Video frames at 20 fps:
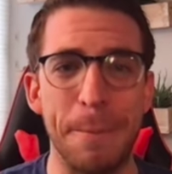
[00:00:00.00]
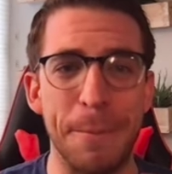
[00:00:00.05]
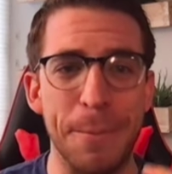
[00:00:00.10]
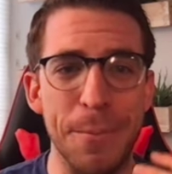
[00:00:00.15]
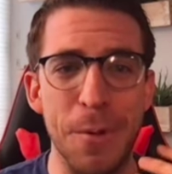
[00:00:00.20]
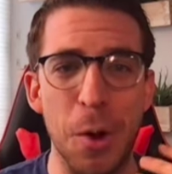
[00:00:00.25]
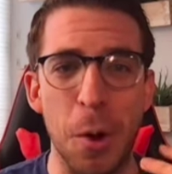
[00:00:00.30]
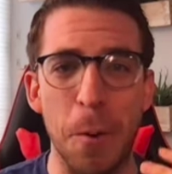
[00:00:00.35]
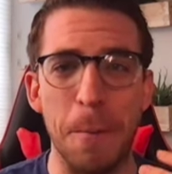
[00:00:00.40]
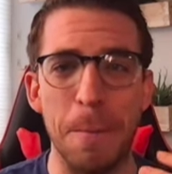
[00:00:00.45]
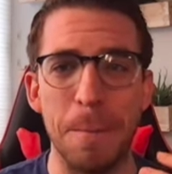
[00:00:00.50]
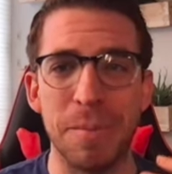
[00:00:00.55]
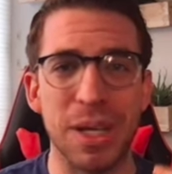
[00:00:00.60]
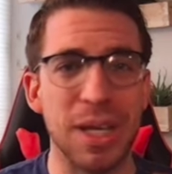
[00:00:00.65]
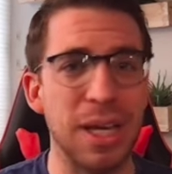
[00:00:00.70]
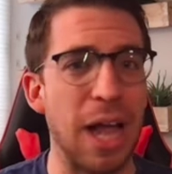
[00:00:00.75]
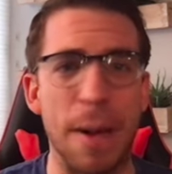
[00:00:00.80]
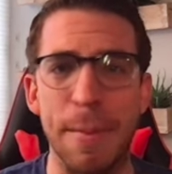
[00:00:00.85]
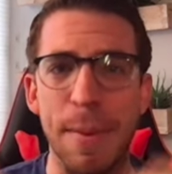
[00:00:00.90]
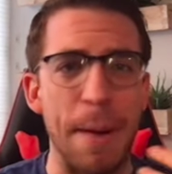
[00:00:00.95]
you know,
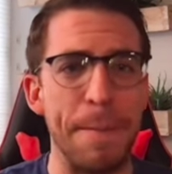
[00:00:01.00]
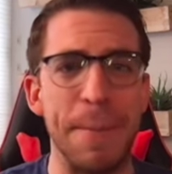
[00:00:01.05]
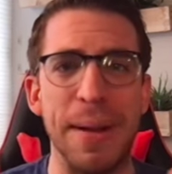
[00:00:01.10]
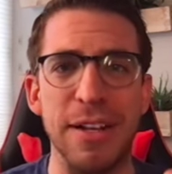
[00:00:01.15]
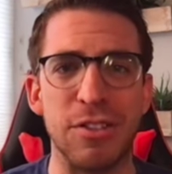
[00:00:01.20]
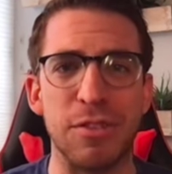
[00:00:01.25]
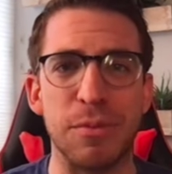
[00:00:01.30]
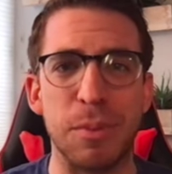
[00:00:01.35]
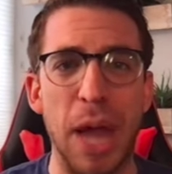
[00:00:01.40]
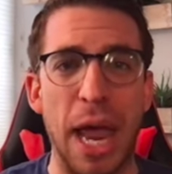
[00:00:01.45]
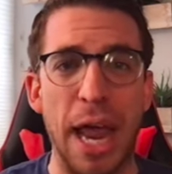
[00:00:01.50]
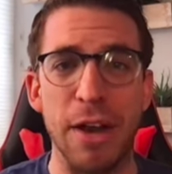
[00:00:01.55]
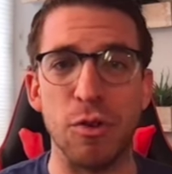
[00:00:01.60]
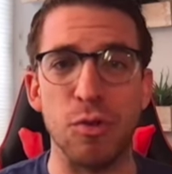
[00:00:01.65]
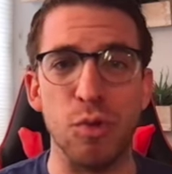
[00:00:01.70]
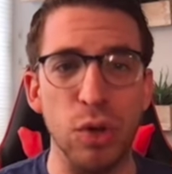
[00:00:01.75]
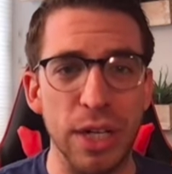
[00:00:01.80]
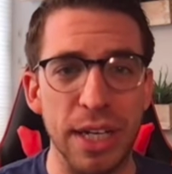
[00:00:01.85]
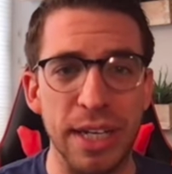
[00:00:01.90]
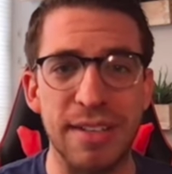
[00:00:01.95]
come up and, and
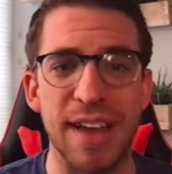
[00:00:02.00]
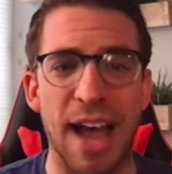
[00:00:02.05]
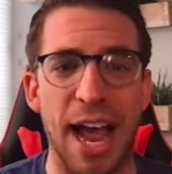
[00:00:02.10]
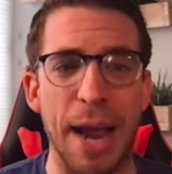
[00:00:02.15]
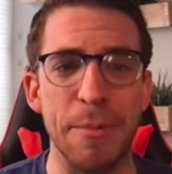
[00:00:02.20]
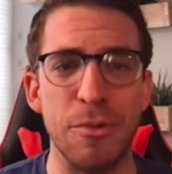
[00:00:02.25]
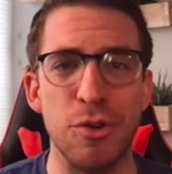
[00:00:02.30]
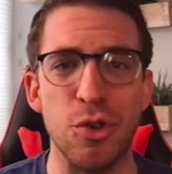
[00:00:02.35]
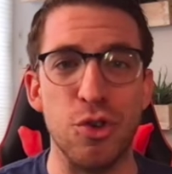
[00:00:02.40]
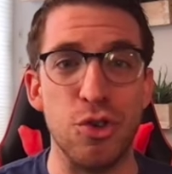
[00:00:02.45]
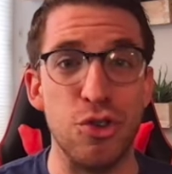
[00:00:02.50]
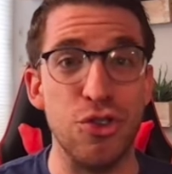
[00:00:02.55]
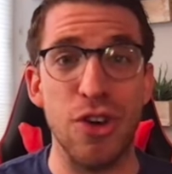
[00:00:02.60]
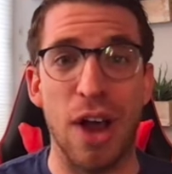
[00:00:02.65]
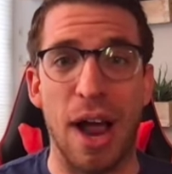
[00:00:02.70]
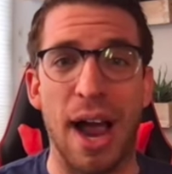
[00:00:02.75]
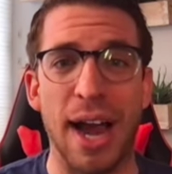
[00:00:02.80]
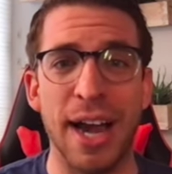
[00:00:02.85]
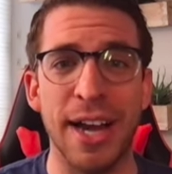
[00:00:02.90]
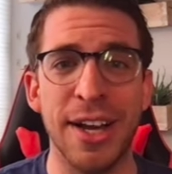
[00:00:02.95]
really time to
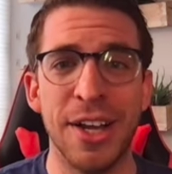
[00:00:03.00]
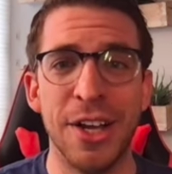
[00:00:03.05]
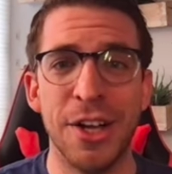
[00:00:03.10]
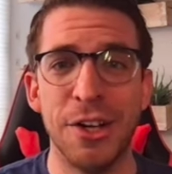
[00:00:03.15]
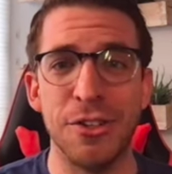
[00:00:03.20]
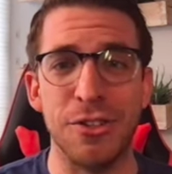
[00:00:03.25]
shine.